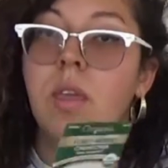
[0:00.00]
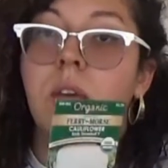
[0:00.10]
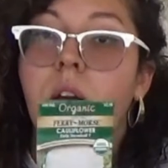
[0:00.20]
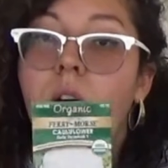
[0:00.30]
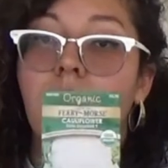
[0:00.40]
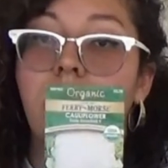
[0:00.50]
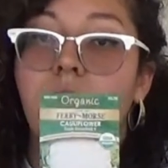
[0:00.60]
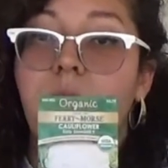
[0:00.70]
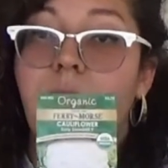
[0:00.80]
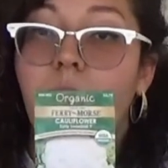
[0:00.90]

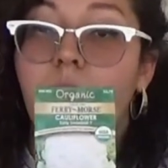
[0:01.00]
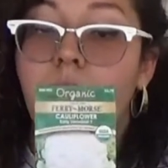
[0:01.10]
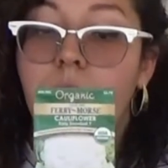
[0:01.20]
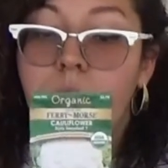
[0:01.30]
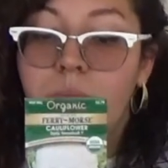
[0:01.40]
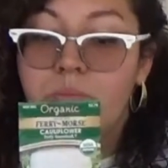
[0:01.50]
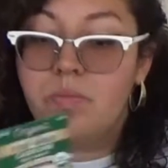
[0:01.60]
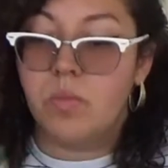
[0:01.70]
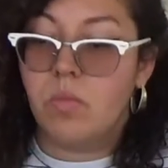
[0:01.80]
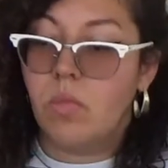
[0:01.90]
cauliflower.
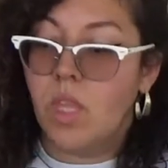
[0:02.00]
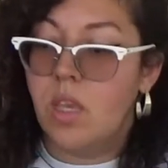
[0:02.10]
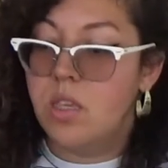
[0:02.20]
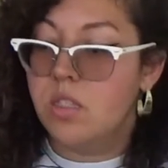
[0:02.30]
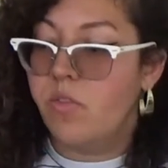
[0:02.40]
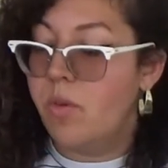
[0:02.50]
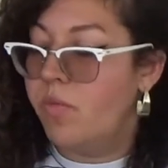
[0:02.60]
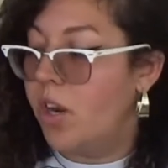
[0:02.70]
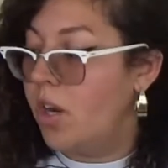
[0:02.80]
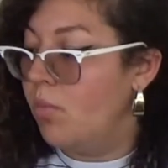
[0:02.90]
It's from
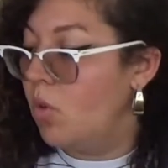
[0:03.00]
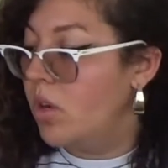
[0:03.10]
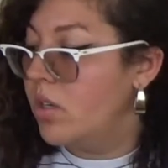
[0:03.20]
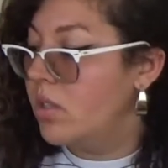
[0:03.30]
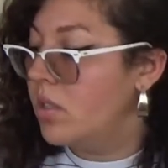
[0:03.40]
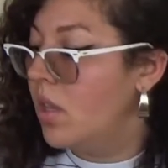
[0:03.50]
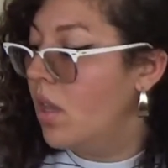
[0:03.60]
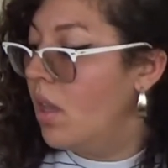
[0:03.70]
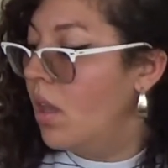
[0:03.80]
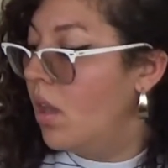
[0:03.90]
Fairy Morse.
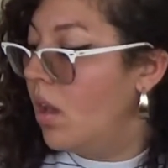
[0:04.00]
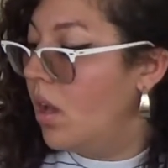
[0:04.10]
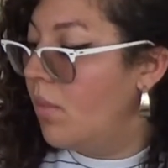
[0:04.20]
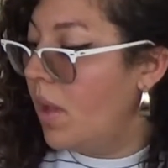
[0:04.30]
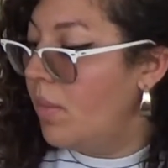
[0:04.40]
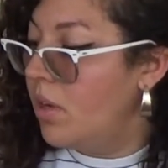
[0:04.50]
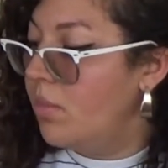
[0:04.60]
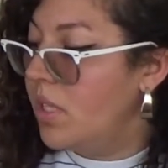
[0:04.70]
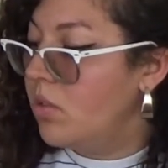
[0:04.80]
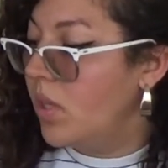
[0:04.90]
I'm going to
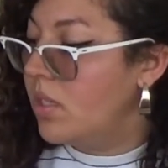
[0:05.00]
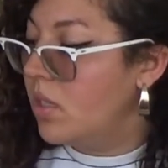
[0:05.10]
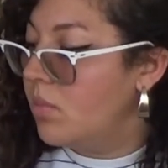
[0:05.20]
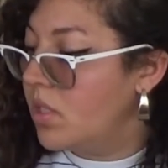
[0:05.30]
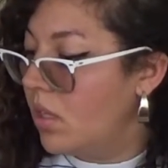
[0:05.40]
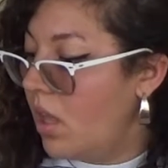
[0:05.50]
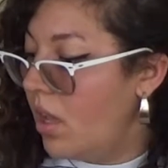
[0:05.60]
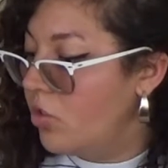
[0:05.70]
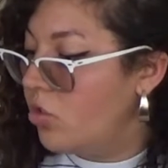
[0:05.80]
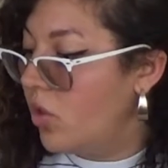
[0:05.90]
be doing some
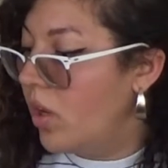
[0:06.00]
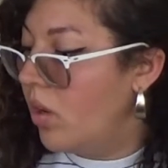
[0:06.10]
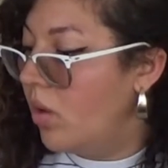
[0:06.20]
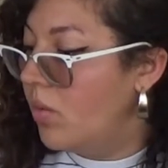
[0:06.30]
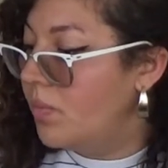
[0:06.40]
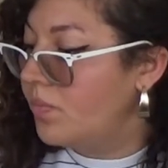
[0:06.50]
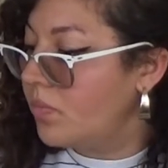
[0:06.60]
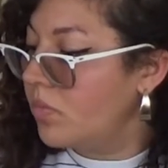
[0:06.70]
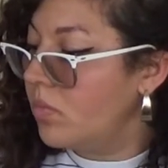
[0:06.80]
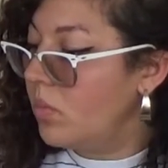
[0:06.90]
cilantro,
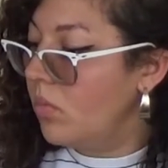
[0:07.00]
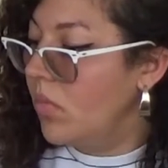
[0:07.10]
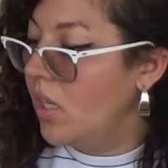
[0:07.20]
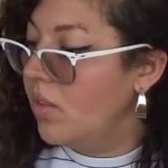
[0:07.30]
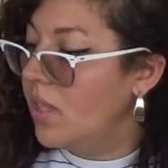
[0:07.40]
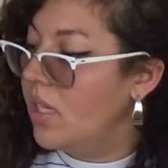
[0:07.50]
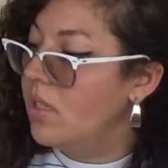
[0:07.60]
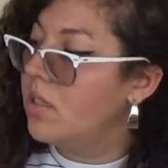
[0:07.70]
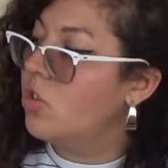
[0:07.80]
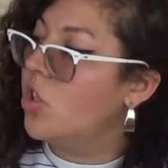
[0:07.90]

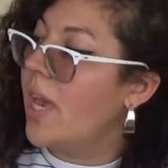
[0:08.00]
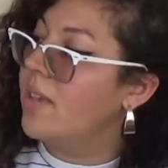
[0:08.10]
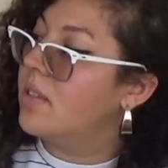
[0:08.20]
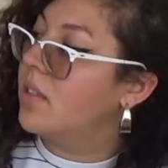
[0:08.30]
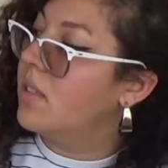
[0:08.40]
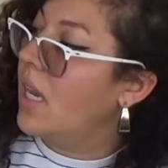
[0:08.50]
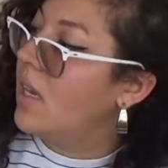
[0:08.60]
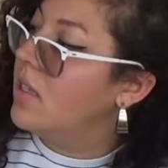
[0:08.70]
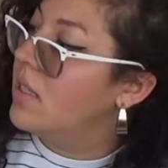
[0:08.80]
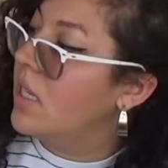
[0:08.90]
these Shasta
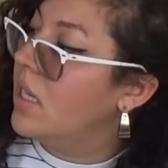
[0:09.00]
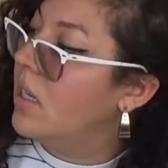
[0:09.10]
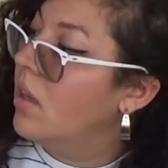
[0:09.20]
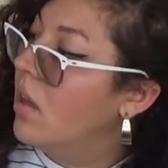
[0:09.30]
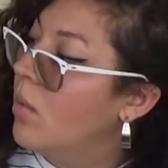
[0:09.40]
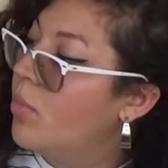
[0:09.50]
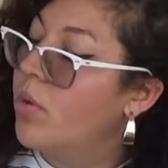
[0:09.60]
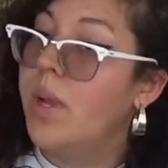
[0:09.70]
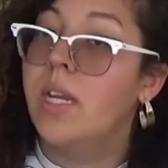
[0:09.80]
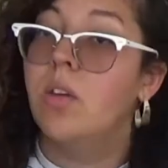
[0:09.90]
Daisy
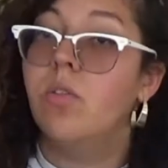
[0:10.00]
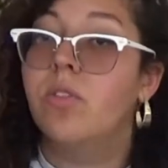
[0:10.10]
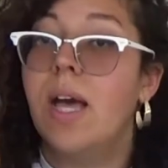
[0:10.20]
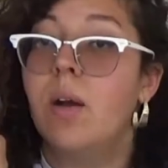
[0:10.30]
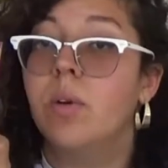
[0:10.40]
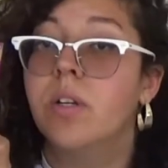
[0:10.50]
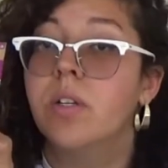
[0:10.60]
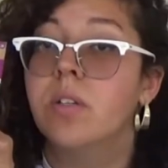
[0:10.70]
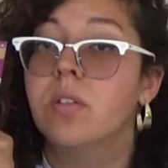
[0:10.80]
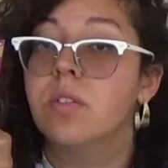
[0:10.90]
perennial
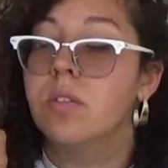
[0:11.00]
flowers.